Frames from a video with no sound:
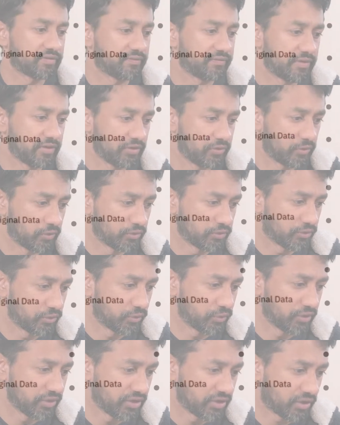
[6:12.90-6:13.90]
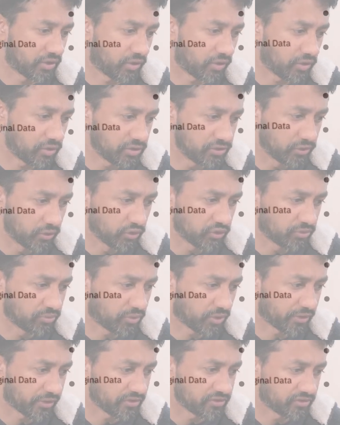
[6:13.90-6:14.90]
will go through all those
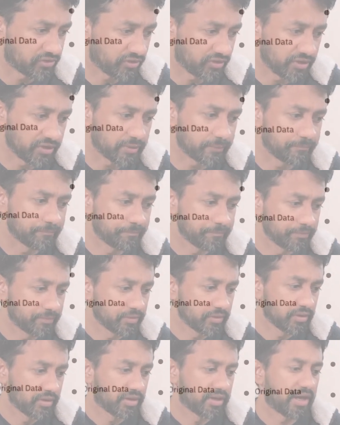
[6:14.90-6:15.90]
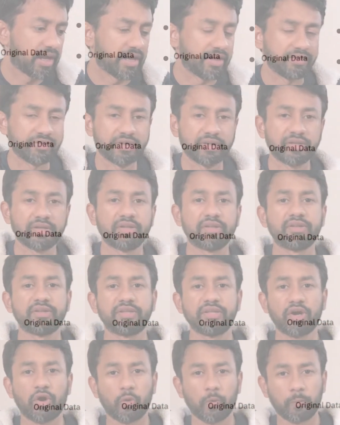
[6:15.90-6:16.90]
models here, and then
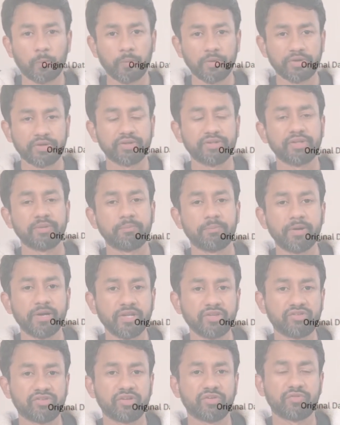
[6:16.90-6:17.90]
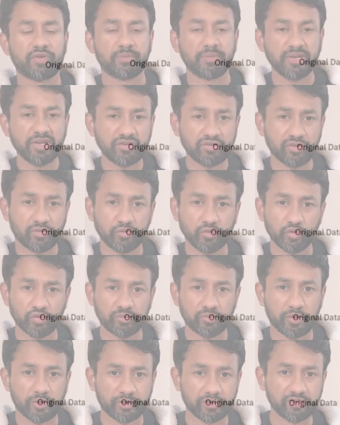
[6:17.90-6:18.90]
the output, the prediction from each of those
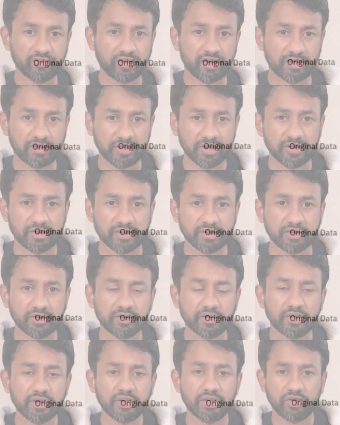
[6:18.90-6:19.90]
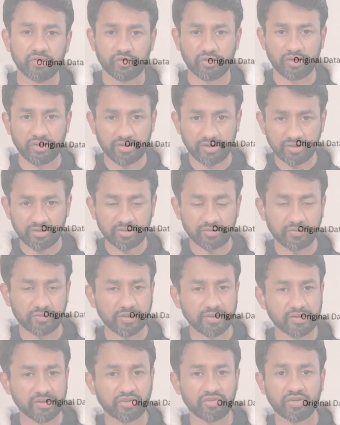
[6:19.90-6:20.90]
models are taken. So in case of
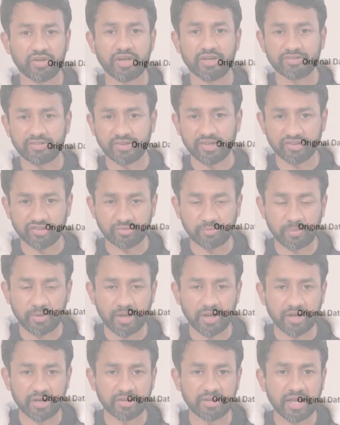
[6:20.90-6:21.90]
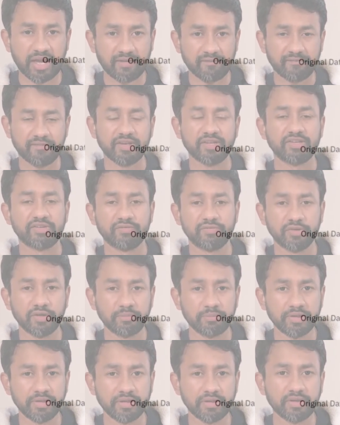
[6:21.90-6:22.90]
regression, as I explained, the average will
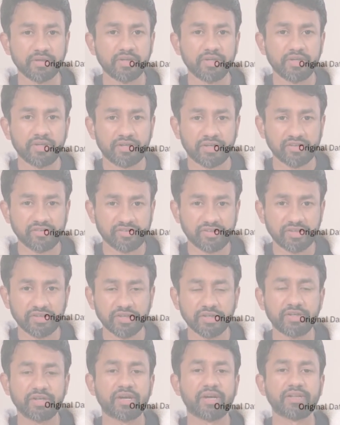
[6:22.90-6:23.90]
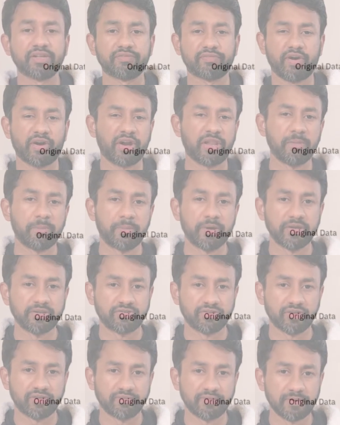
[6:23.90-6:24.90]
be considered and the final
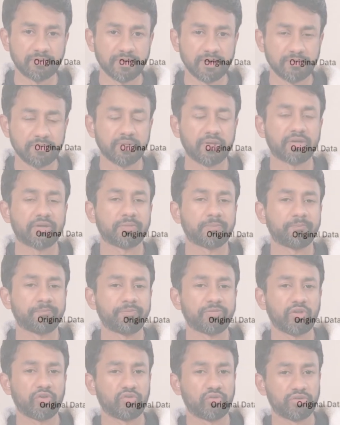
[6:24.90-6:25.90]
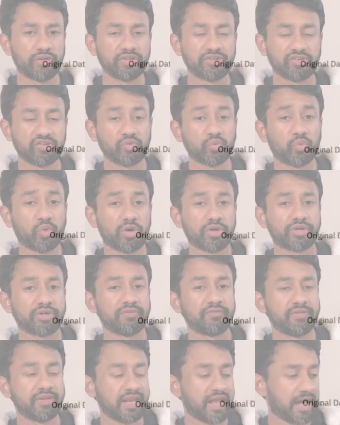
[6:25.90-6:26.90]
prediction will be made. So that's what
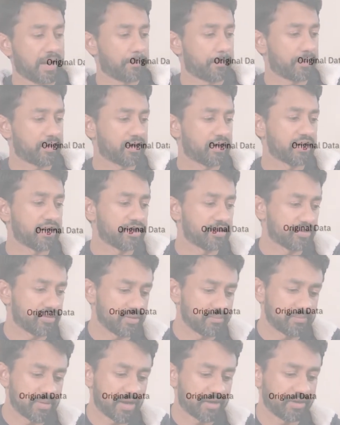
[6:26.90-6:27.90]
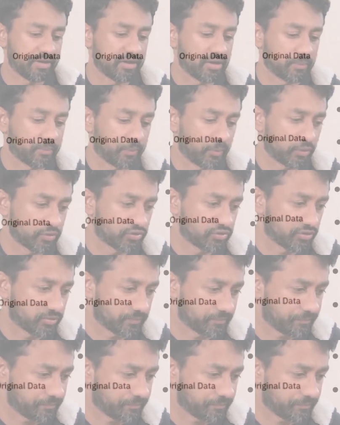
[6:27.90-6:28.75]
will happen in the batting approach.